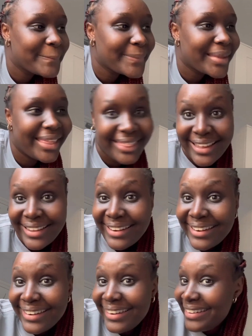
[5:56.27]
And
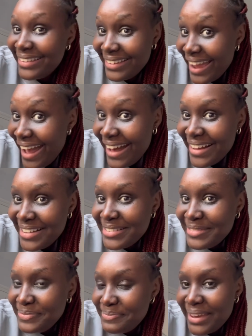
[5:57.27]
then yeah,
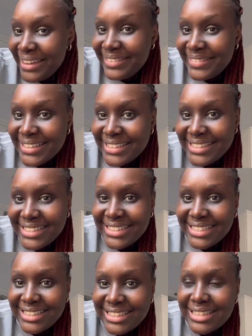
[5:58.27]
but anyways,
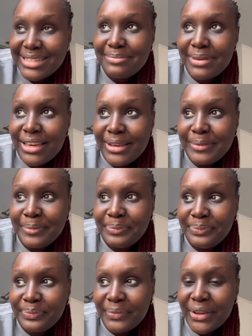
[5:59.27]
that's me
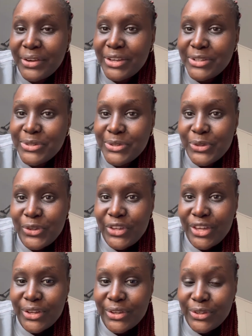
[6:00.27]
going to
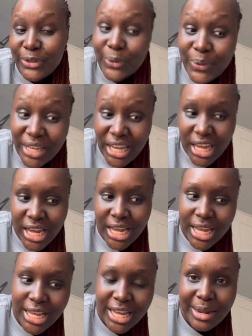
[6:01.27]
uni
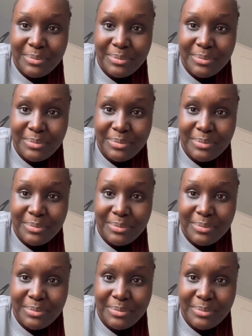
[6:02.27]
and